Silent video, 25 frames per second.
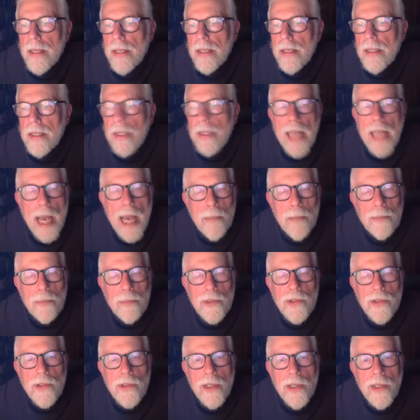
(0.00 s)

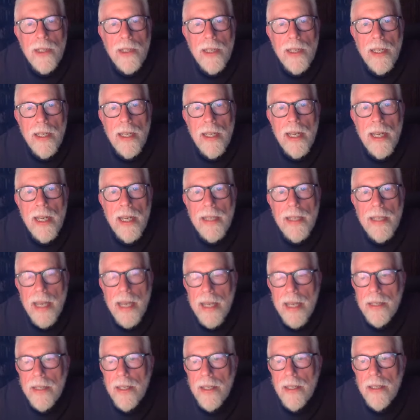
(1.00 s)
collapsed and
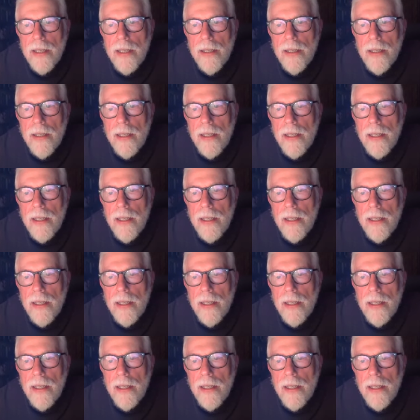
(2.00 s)
had a